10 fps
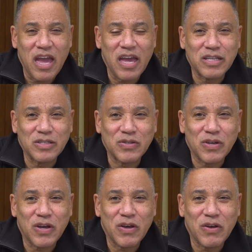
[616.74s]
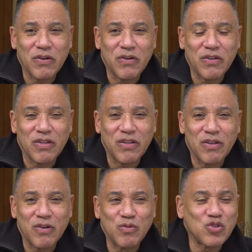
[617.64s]
And it
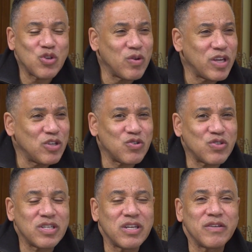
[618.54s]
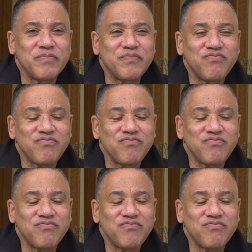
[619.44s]
was so interesting.